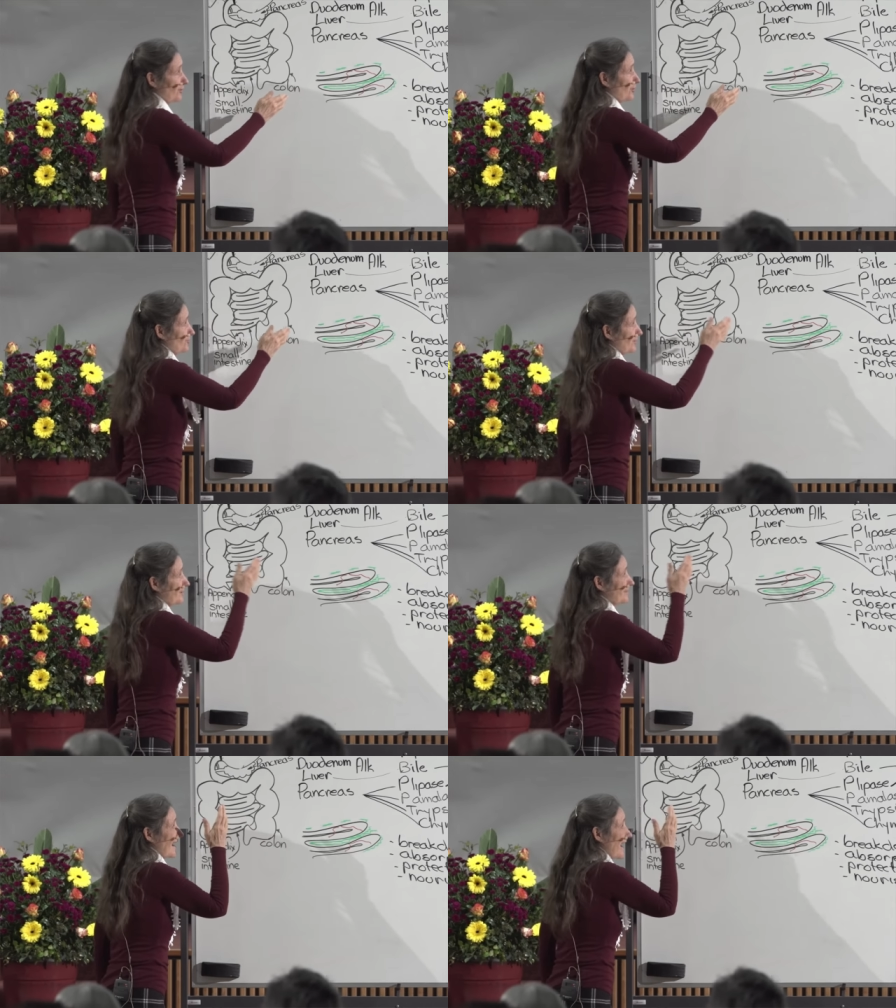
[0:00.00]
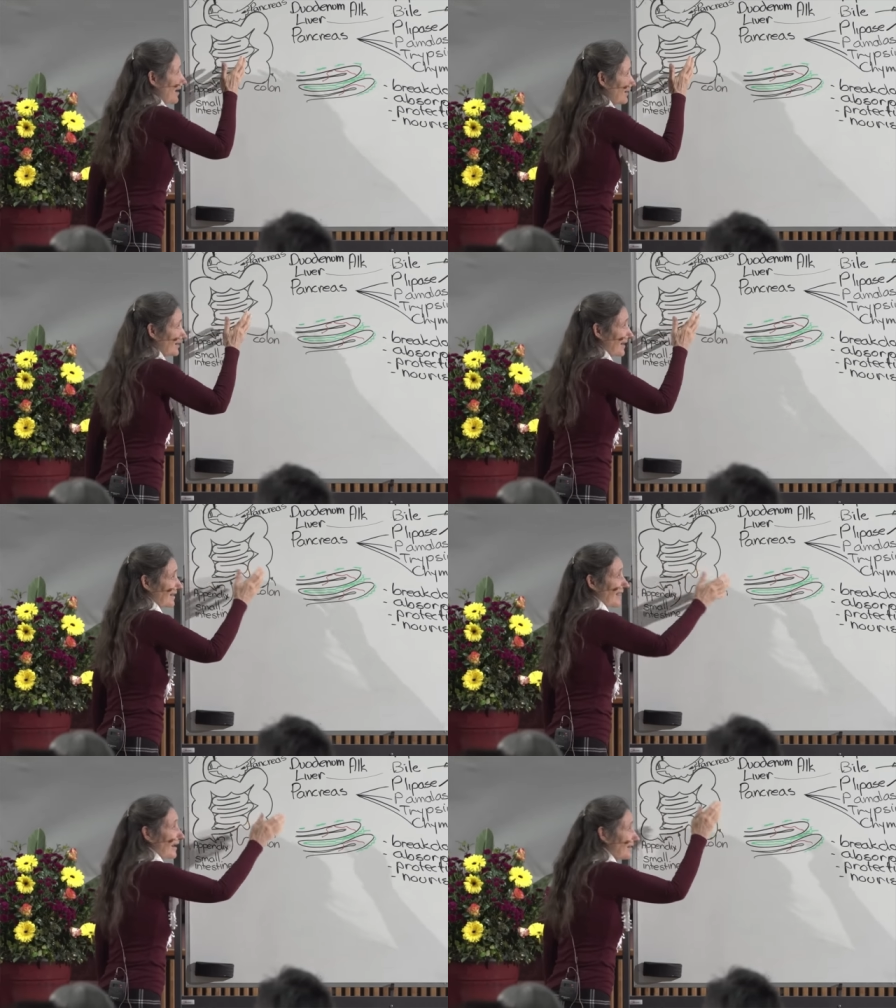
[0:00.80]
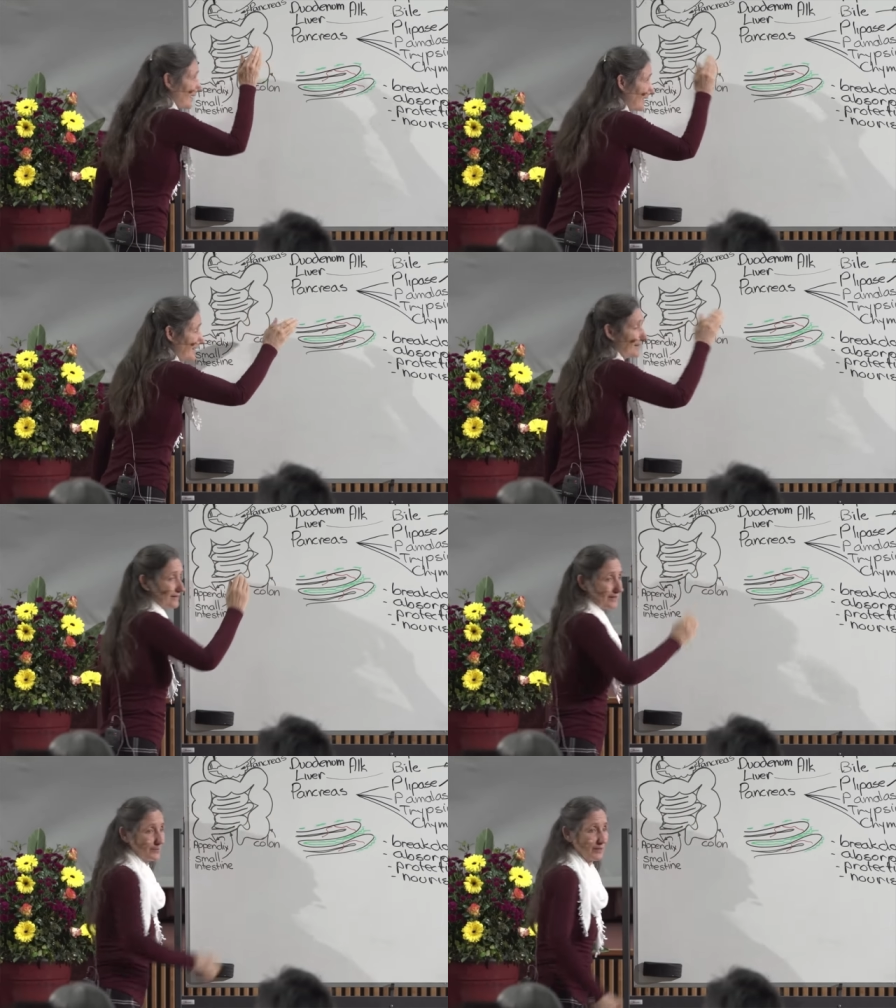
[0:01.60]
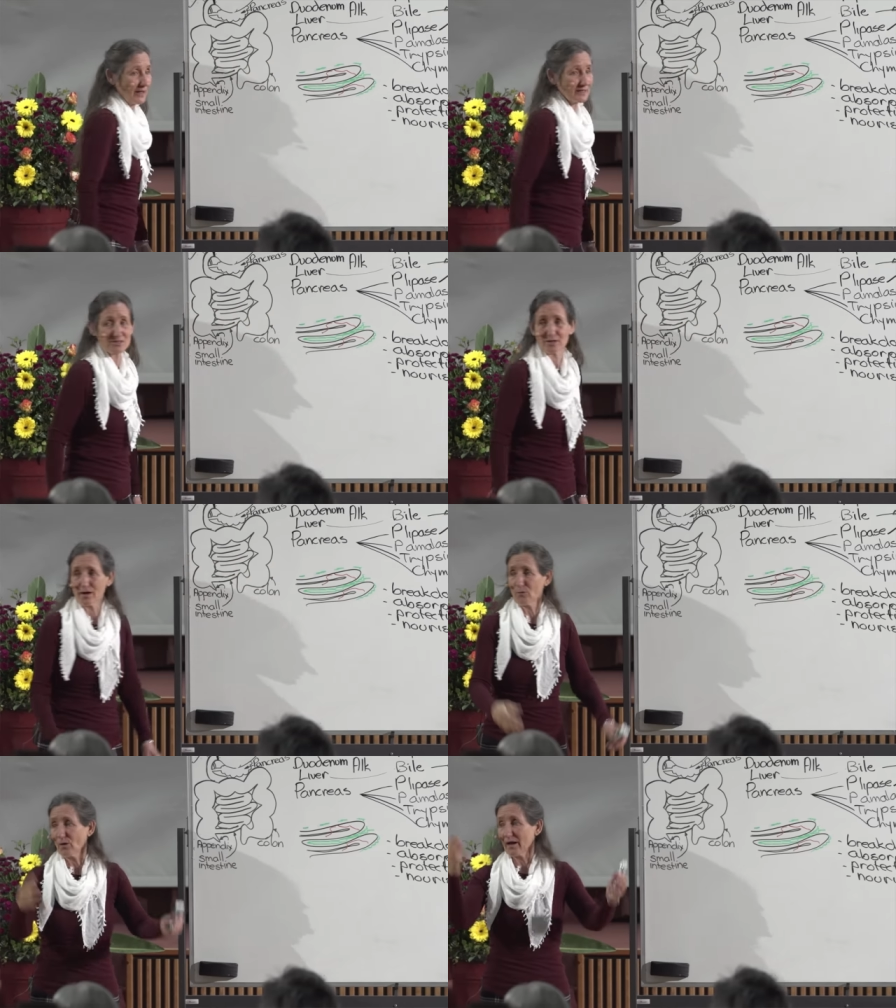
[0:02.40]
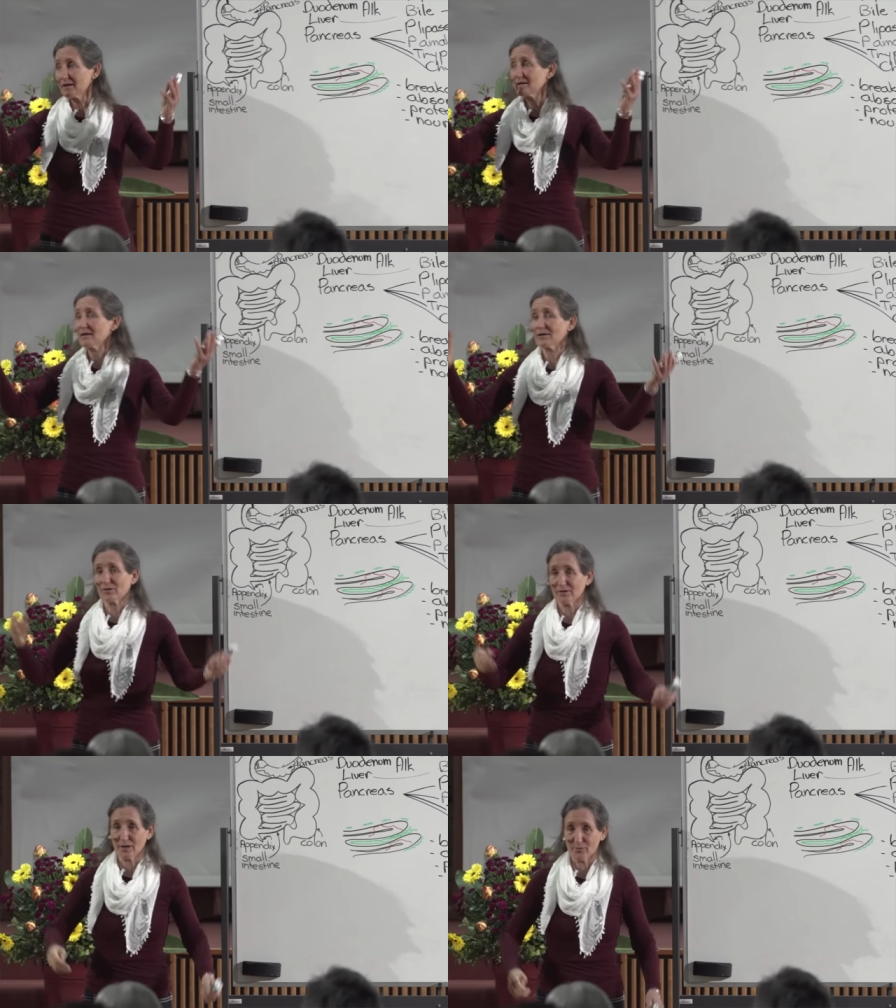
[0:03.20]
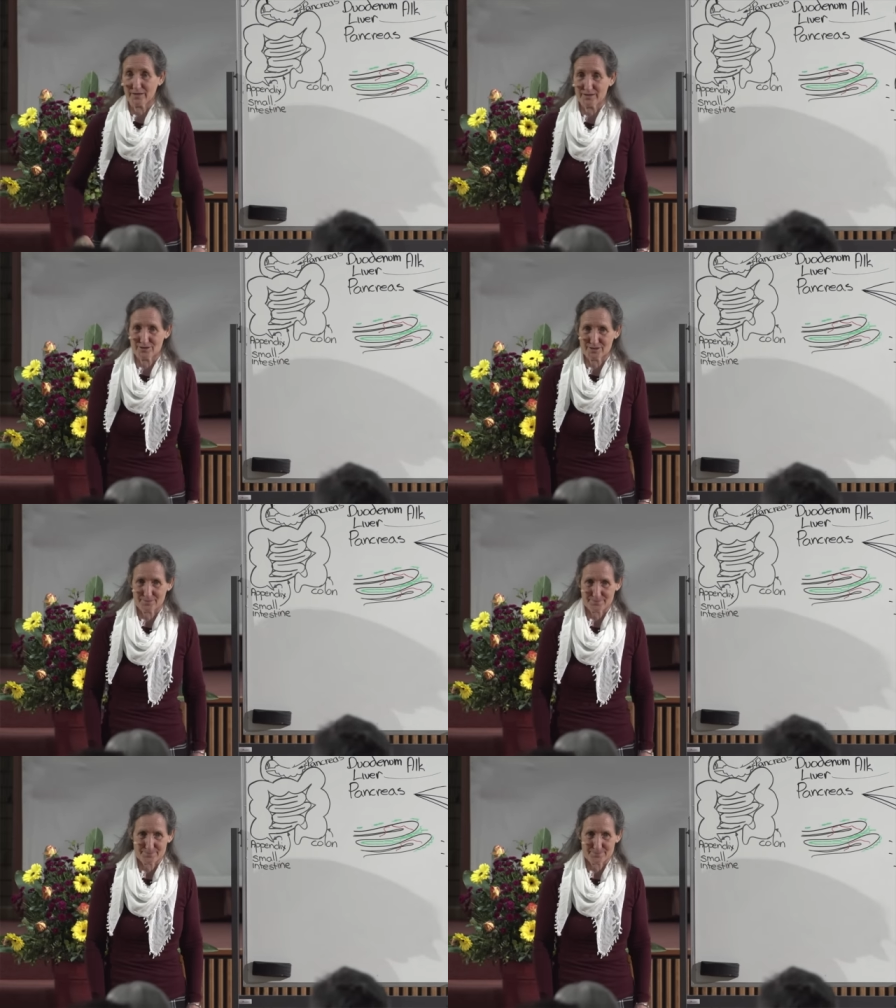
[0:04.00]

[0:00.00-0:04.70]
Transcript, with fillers: nutrients out of their gut and into their blood, so no wonder they got no energy.